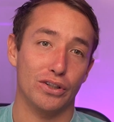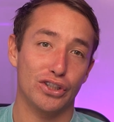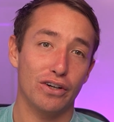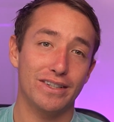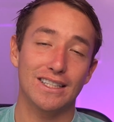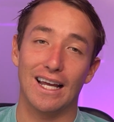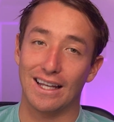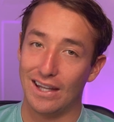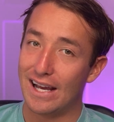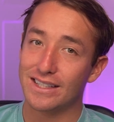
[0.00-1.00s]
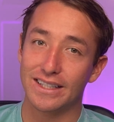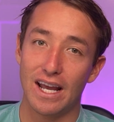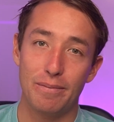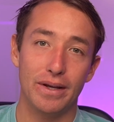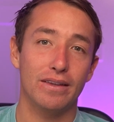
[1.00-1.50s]
a service like
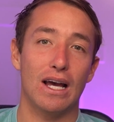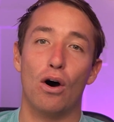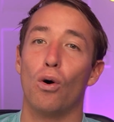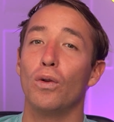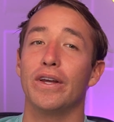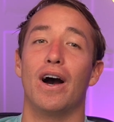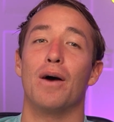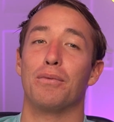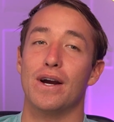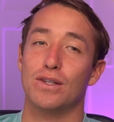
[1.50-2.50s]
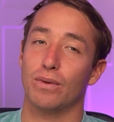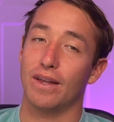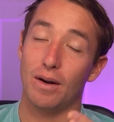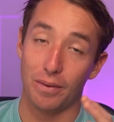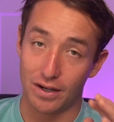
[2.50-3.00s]
landscaping that only operates
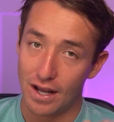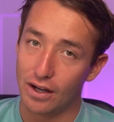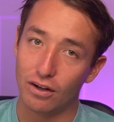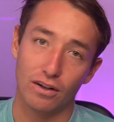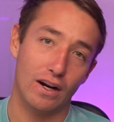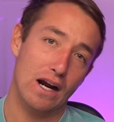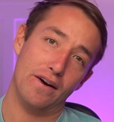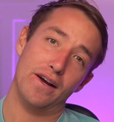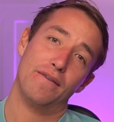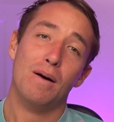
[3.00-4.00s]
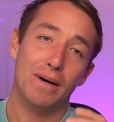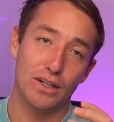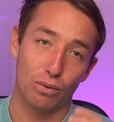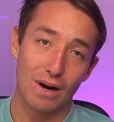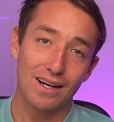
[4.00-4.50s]
within a particular area. By
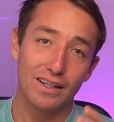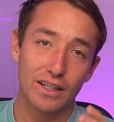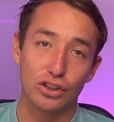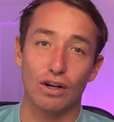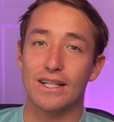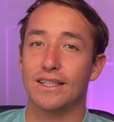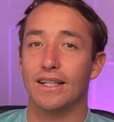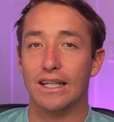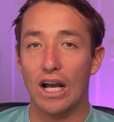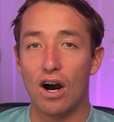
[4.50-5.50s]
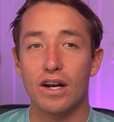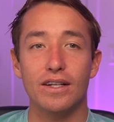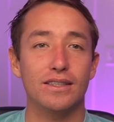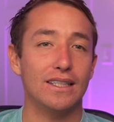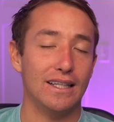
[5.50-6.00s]
directly addressing the
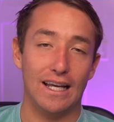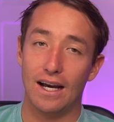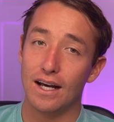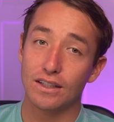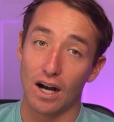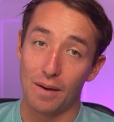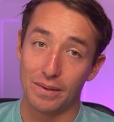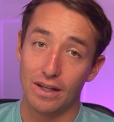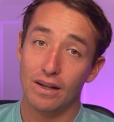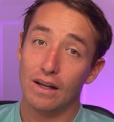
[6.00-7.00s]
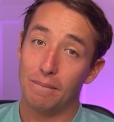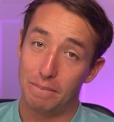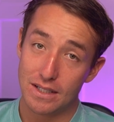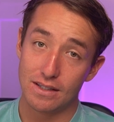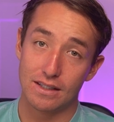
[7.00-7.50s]
audience in the ad copy,
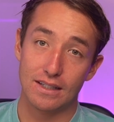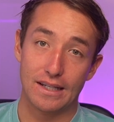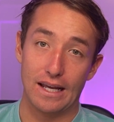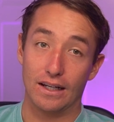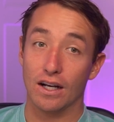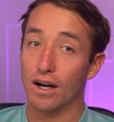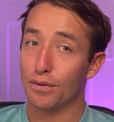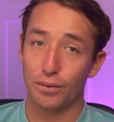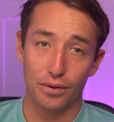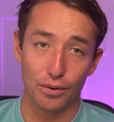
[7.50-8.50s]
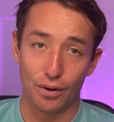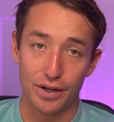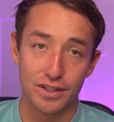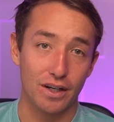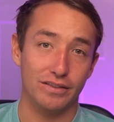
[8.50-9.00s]
businesses can cut through the
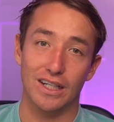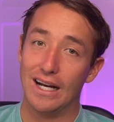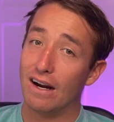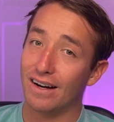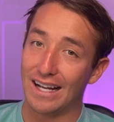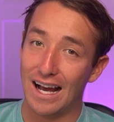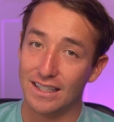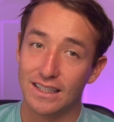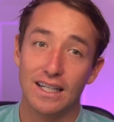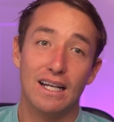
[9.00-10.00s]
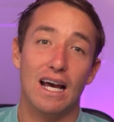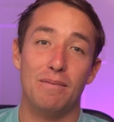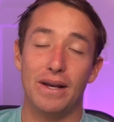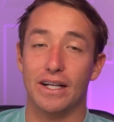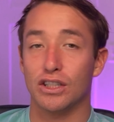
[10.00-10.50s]
noise of generic ads and
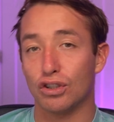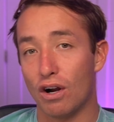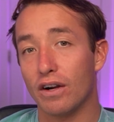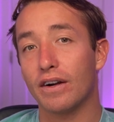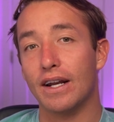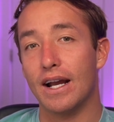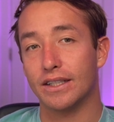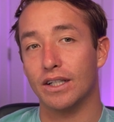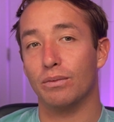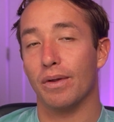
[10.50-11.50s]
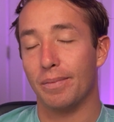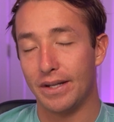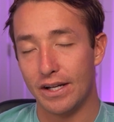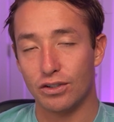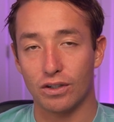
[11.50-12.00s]
make a stronger connection with
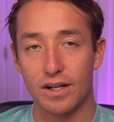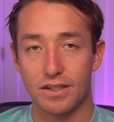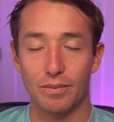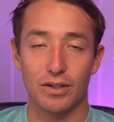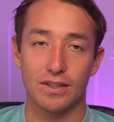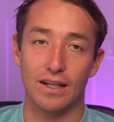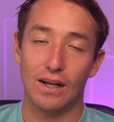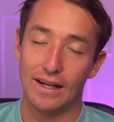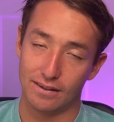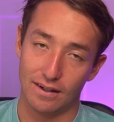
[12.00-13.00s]
potential customers and